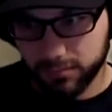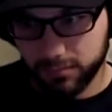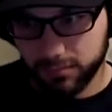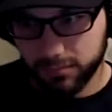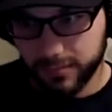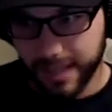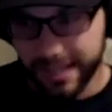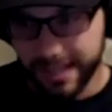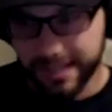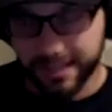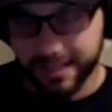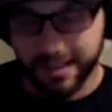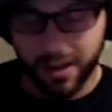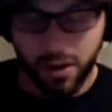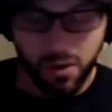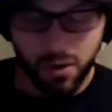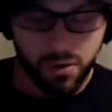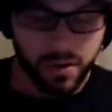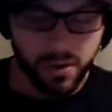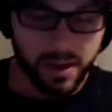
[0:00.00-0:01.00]
it's
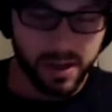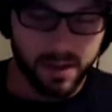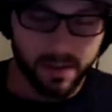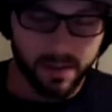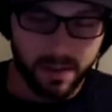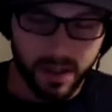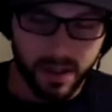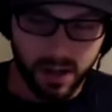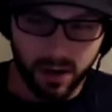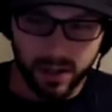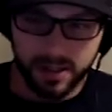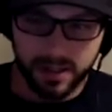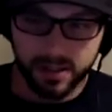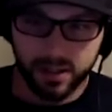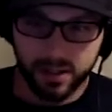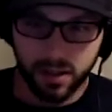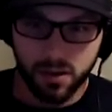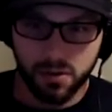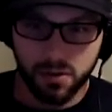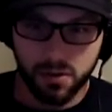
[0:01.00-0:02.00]
so, it's
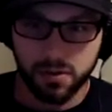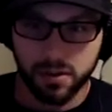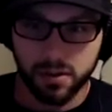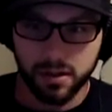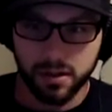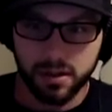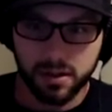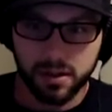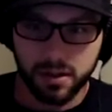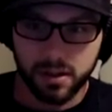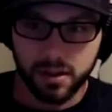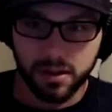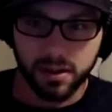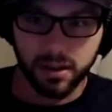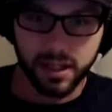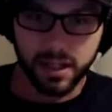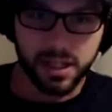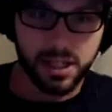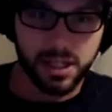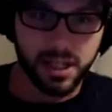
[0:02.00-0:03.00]
so
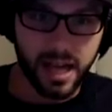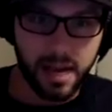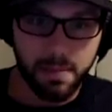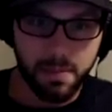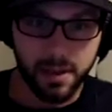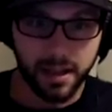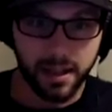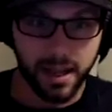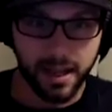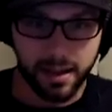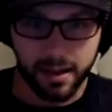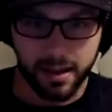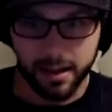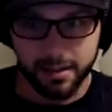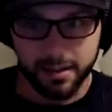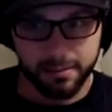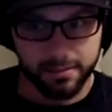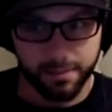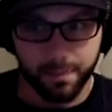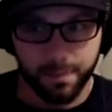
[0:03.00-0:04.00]
cliche, but like,
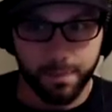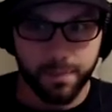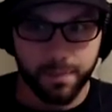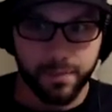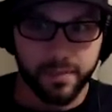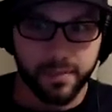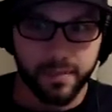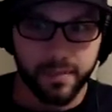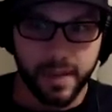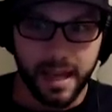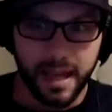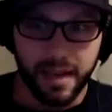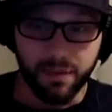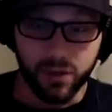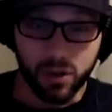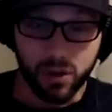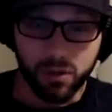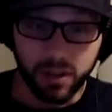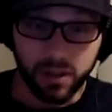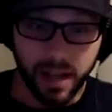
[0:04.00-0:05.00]
if
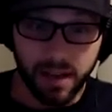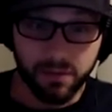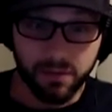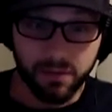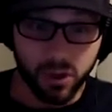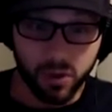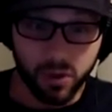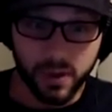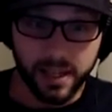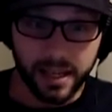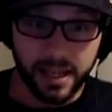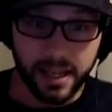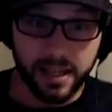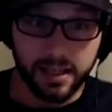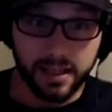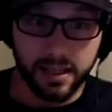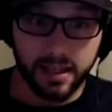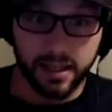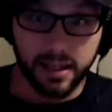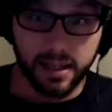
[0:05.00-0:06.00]
you love doing it,
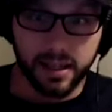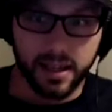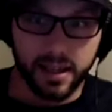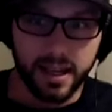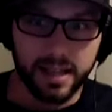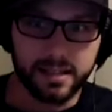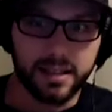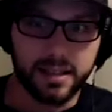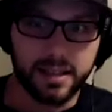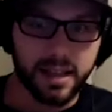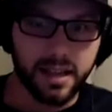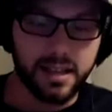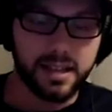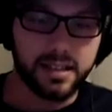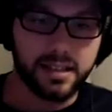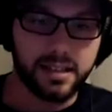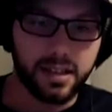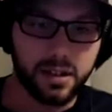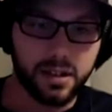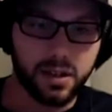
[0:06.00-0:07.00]
it's going to
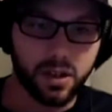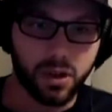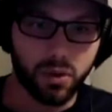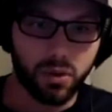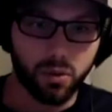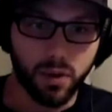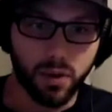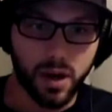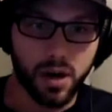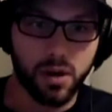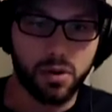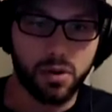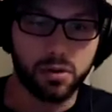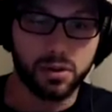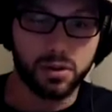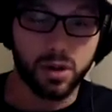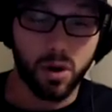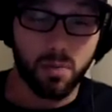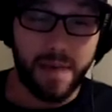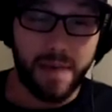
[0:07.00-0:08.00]
continue to grow
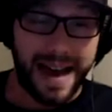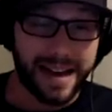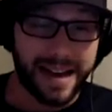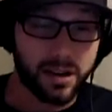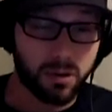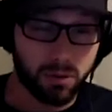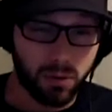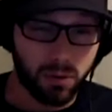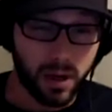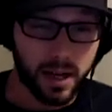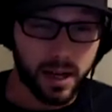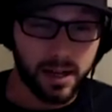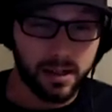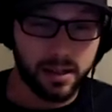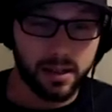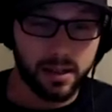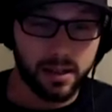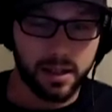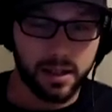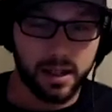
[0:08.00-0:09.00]
no matter what.
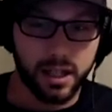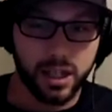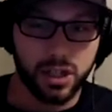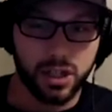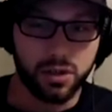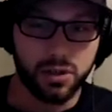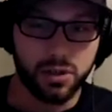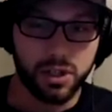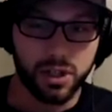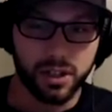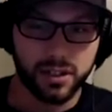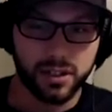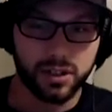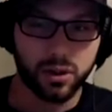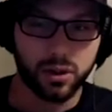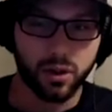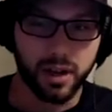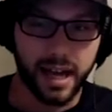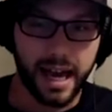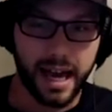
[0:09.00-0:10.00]
You just
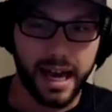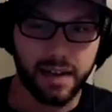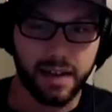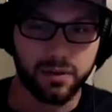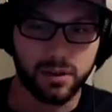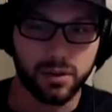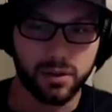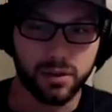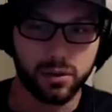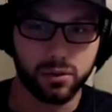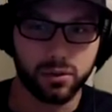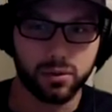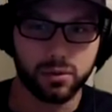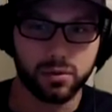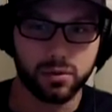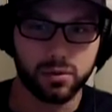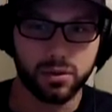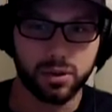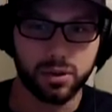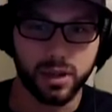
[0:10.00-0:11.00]
sort of have to
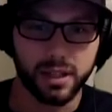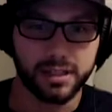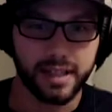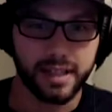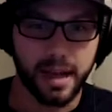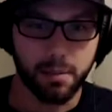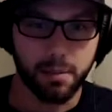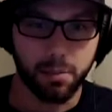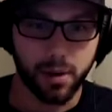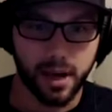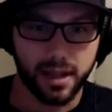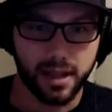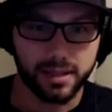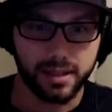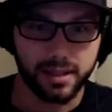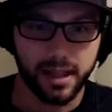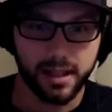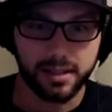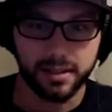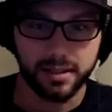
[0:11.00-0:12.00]
trust that
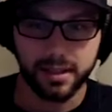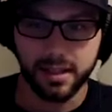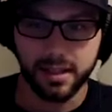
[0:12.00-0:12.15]
process,